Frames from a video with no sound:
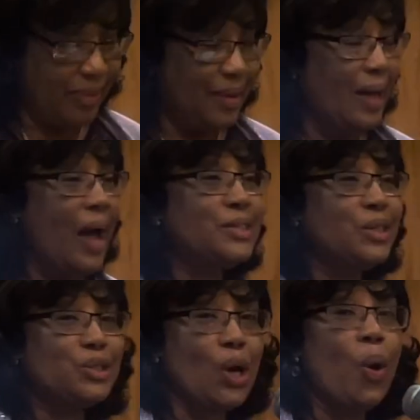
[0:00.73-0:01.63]

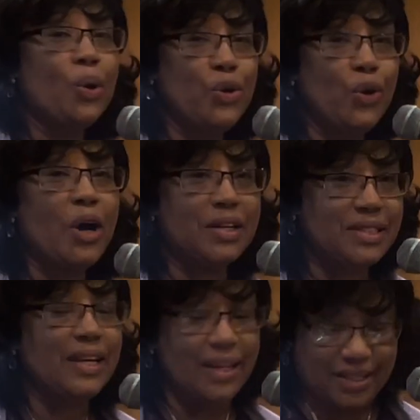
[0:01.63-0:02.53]
just told her, you gotta
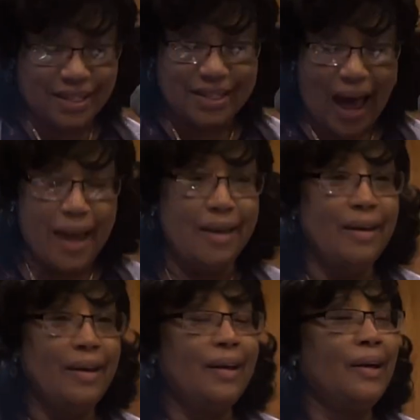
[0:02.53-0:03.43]
sing tonight.
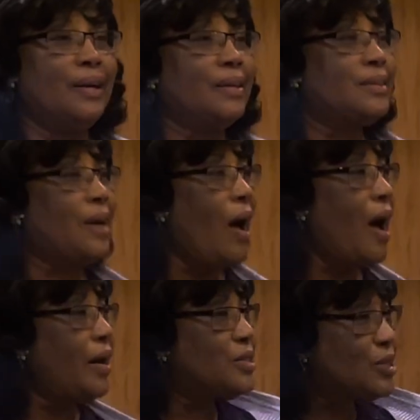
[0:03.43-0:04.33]

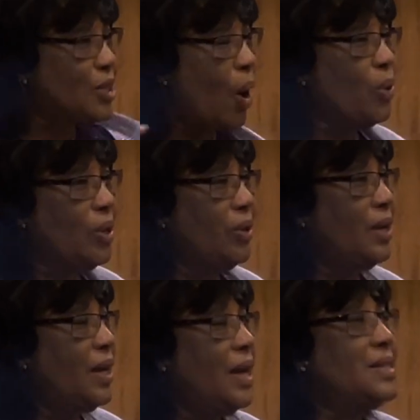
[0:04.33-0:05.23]
God is so
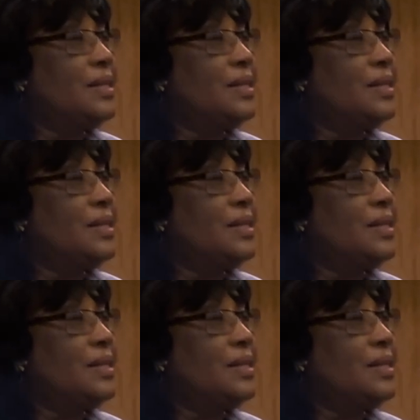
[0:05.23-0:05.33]
good, isn't